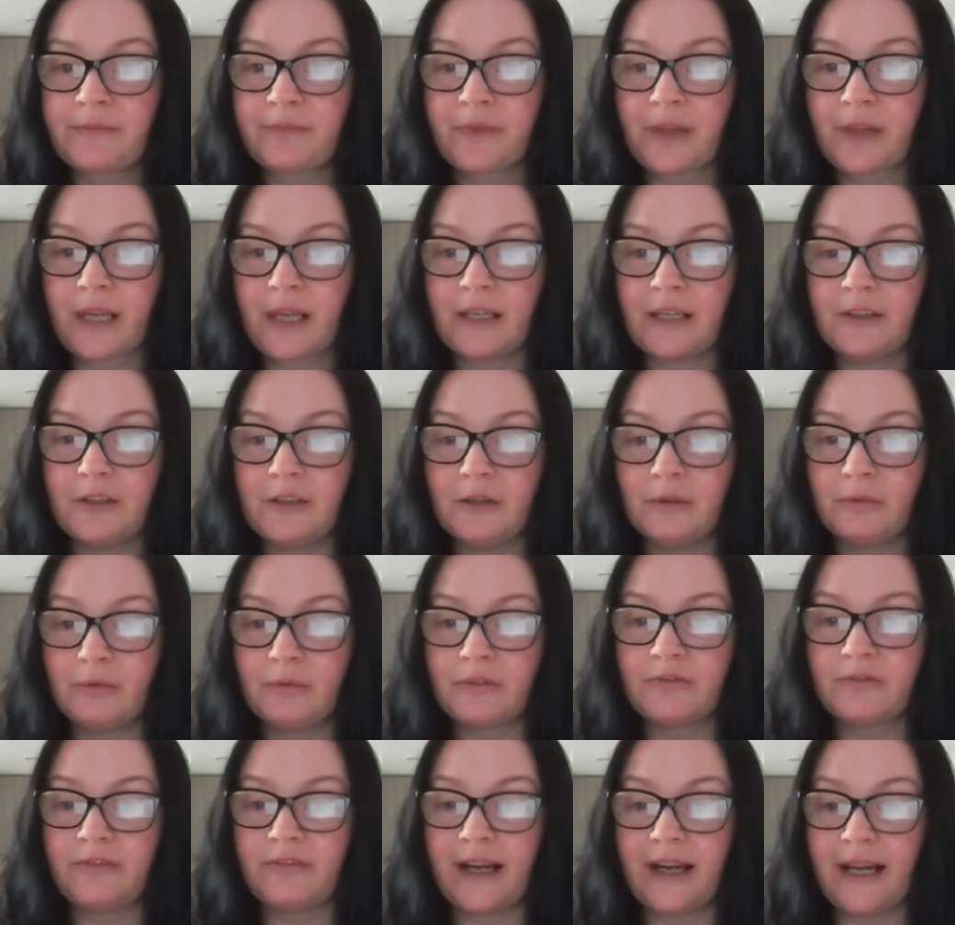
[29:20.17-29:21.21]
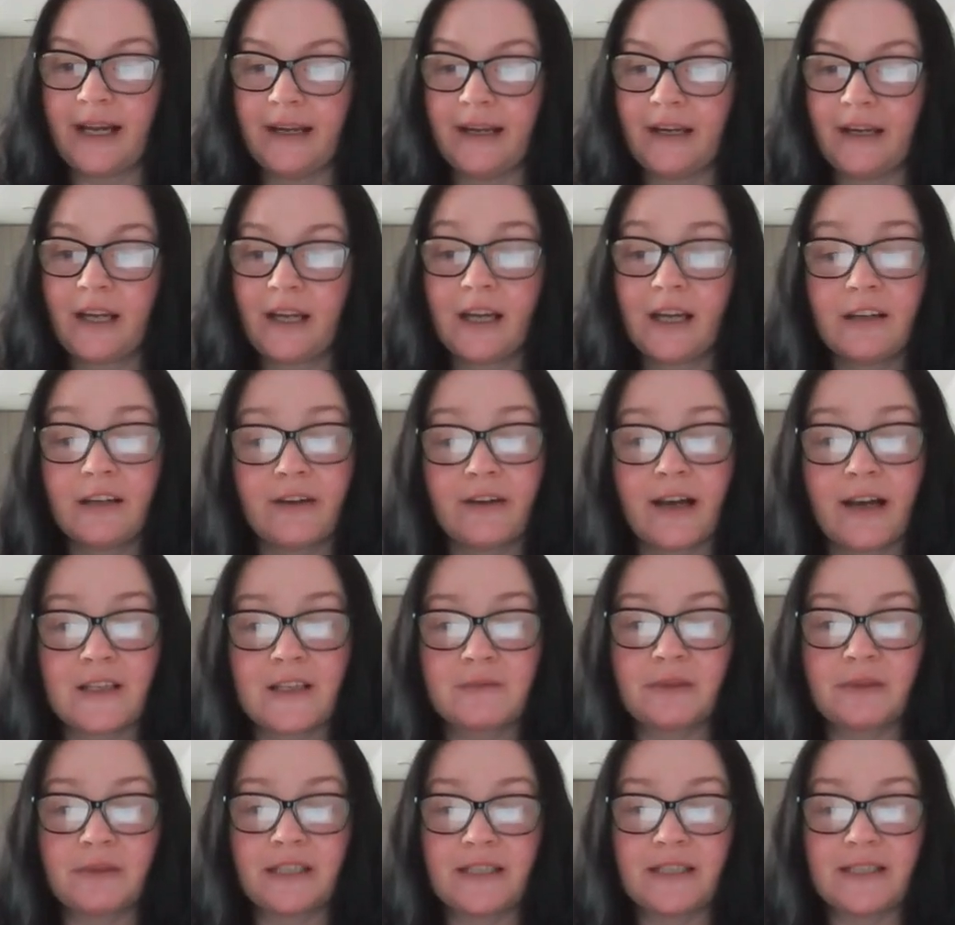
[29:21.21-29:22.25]
and you would find canvas,
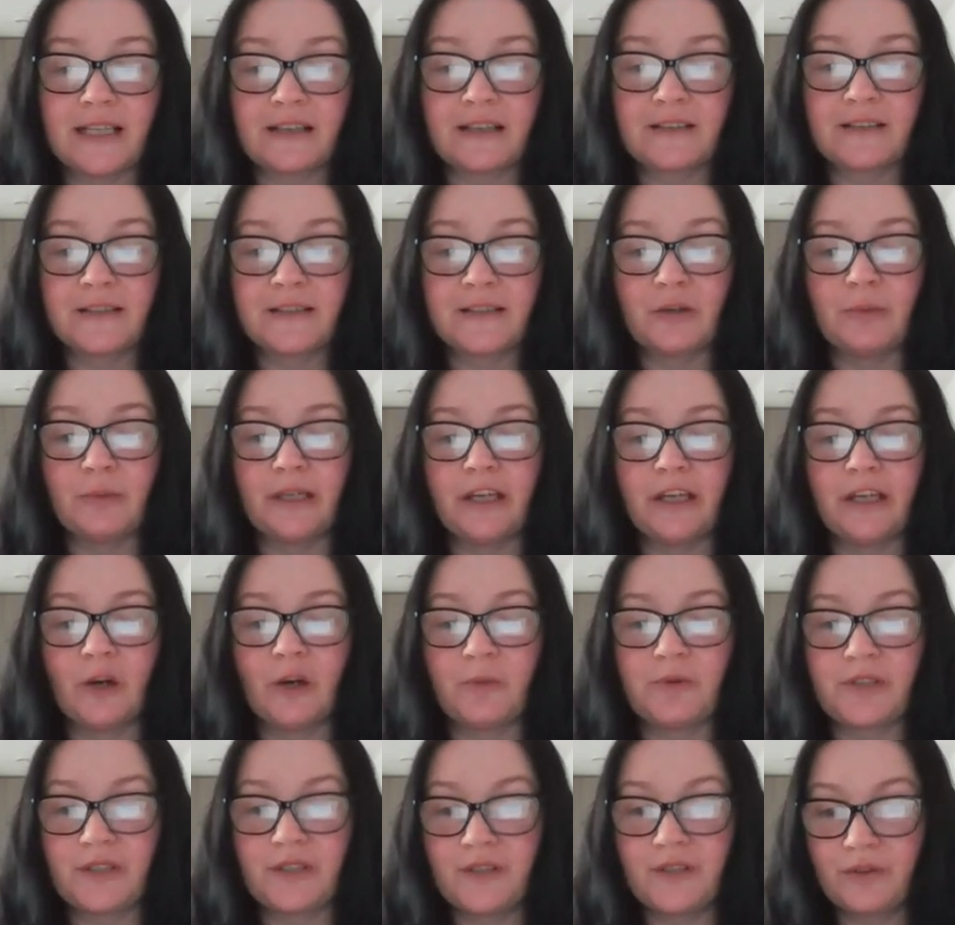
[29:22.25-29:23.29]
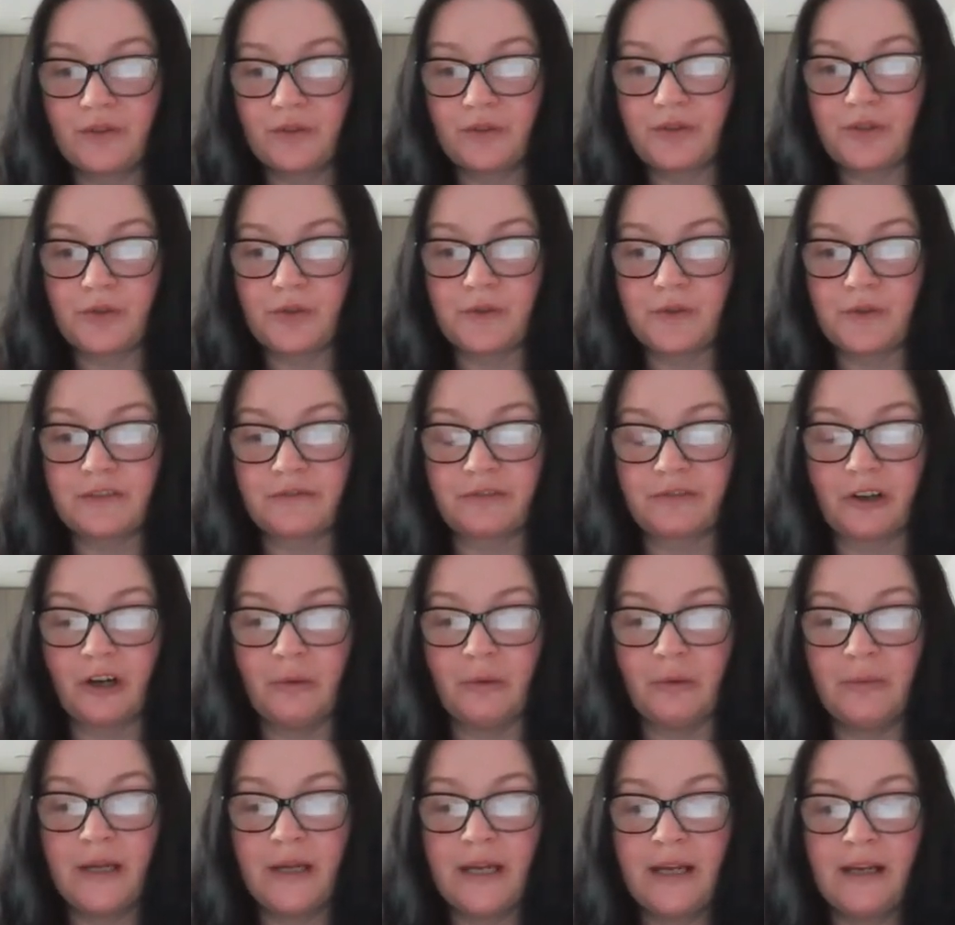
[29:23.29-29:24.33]
but these are so many options to choose
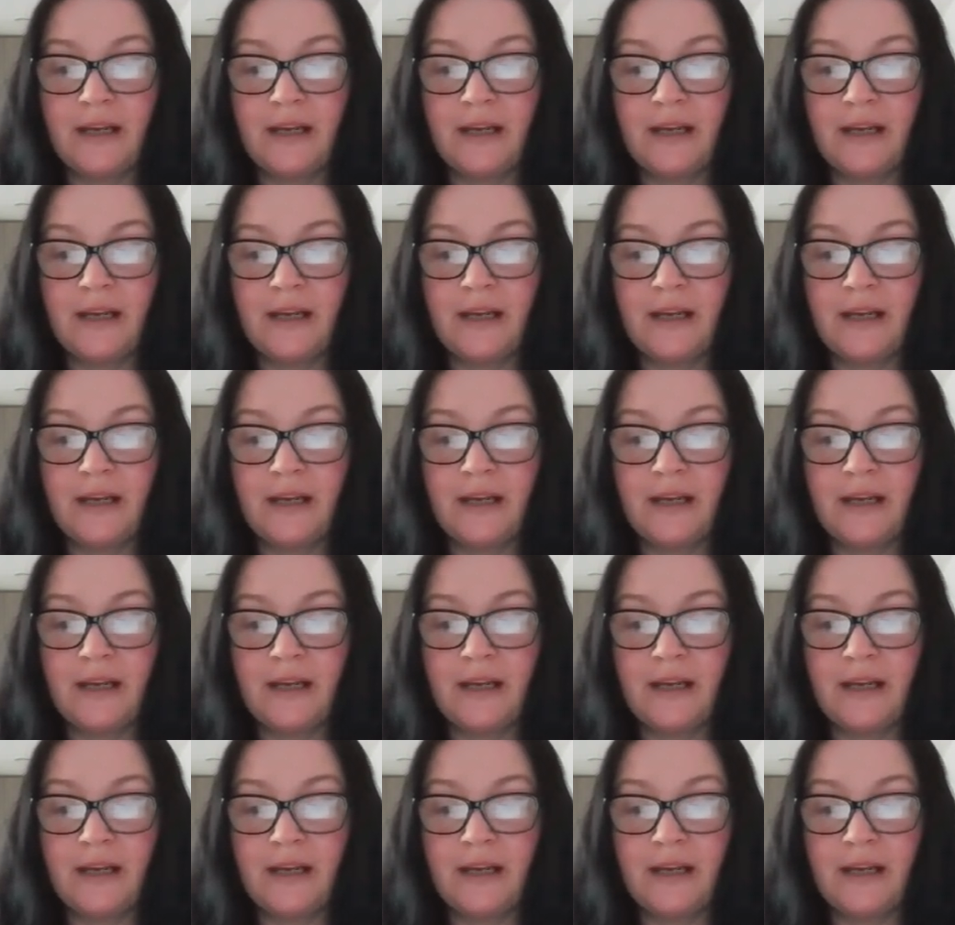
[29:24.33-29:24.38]
from.